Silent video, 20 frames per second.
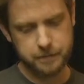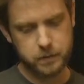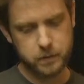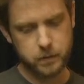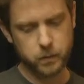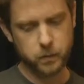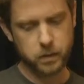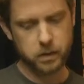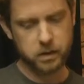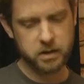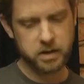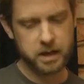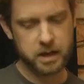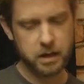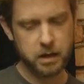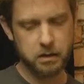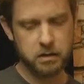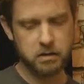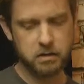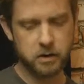One thing
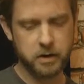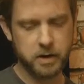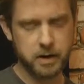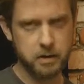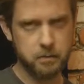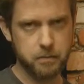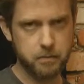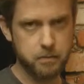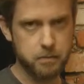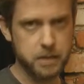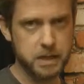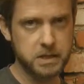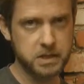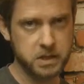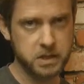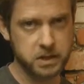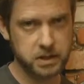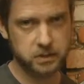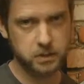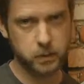I thought I'd
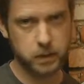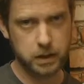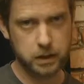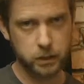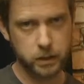mention as well,